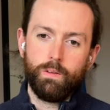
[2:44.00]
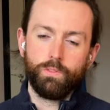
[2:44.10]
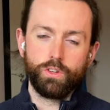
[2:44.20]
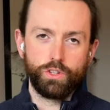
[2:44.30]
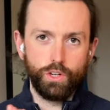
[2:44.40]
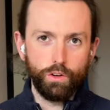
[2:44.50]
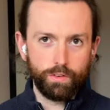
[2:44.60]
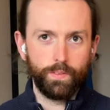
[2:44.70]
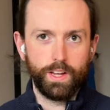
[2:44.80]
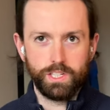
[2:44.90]
There's enough
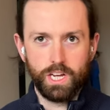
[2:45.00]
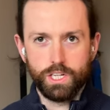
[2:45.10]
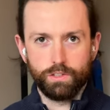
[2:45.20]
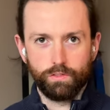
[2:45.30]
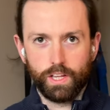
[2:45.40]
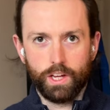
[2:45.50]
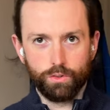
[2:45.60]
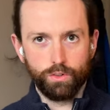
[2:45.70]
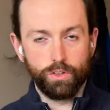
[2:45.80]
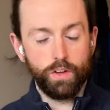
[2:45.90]
from that session for that
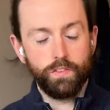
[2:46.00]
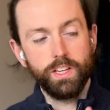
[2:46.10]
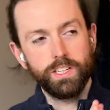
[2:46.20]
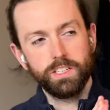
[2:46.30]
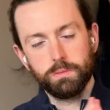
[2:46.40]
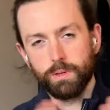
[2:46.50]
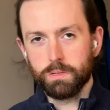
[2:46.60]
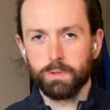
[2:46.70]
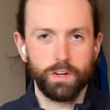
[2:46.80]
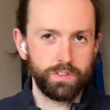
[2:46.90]
owner. If he didn't speak
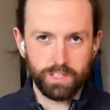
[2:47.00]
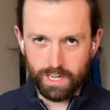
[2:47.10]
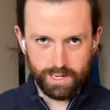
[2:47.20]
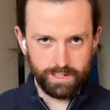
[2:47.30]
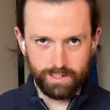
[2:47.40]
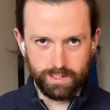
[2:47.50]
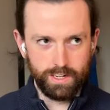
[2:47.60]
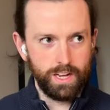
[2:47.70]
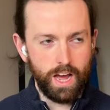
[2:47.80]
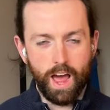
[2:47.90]
to me ever again,
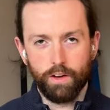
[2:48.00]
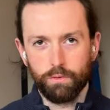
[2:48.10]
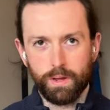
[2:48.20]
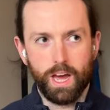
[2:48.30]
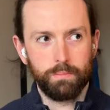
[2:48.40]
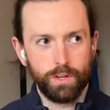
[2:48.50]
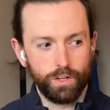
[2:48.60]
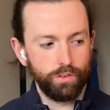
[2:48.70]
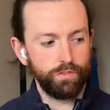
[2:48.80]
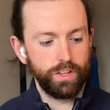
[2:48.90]
I would be happy
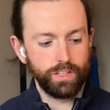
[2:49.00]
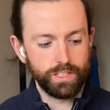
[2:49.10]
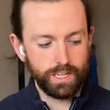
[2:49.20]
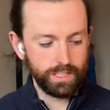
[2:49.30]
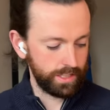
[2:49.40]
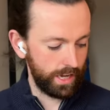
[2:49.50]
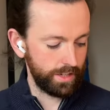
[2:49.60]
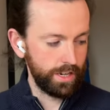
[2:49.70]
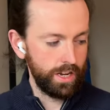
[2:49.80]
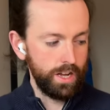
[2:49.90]
enough in the sense that
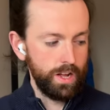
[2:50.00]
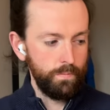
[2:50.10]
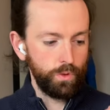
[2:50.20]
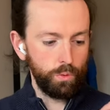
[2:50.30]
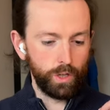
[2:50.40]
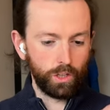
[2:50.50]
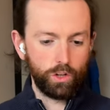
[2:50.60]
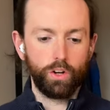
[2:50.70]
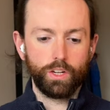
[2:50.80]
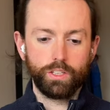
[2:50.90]
we
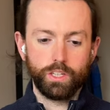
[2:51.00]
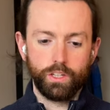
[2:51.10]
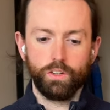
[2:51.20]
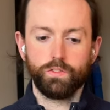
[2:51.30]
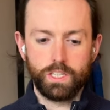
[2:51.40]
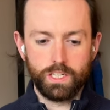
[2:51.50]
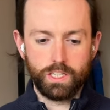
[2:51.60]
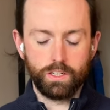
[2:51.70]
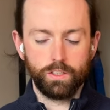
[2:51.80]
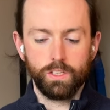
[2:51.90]
got into enough
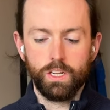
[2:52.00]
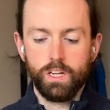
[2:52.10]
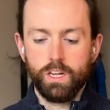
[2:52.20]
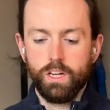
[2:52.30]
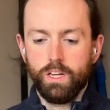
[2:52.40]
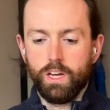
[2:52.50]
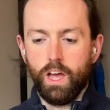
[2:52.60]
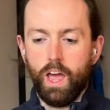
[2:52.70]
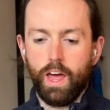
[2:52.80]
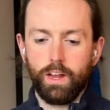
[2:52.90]
detail
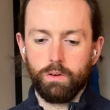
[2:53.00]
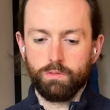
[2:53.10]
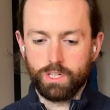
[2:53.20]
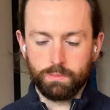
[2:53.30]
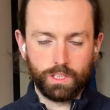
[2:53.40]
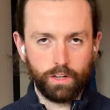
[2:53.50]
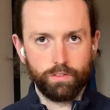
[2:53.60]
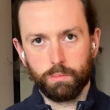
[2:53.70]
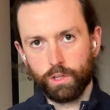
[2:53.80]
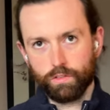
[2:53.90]
and I was able to give
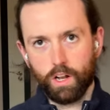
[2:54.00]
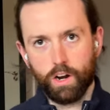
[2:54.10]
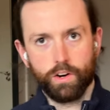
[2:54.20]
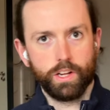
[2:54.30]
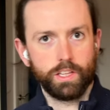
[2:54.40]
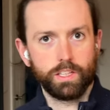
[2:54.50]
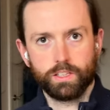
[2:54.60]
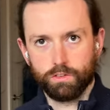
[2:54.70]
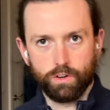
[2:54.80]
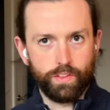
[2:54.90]
him enough clarity that
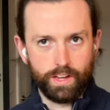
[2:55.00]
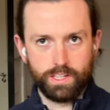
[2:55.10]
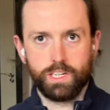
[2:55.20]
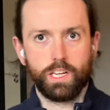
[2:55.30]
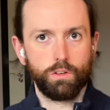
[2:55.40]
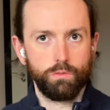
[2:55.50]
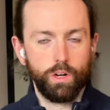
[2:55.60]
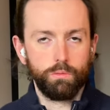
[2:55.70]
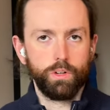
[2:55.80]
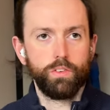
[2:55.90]
there are things that he can
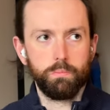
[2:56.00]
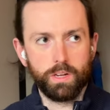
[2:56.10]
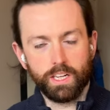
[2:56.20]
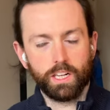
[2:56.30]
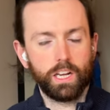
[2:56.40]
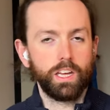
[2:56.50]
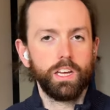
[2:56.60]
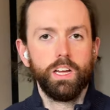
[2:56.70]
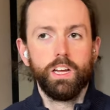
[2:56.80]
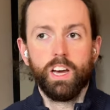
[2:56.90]
run with immediately.
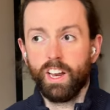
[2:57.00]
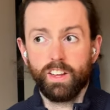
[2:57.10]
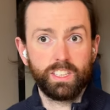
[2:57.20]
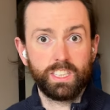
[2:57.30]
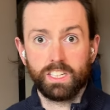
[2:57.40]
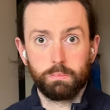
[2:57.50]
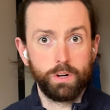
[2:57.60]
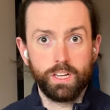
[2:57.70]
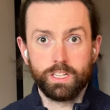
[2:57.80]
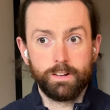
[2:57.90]
And I think that's
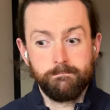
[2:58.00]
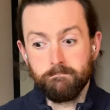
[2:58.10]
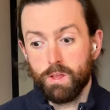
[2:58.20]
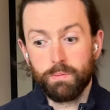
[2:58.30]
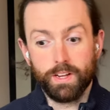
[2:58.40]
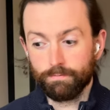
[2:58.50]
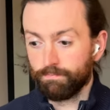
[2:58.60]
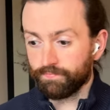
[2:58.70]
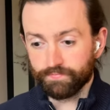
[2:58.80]
brilliant. I mean,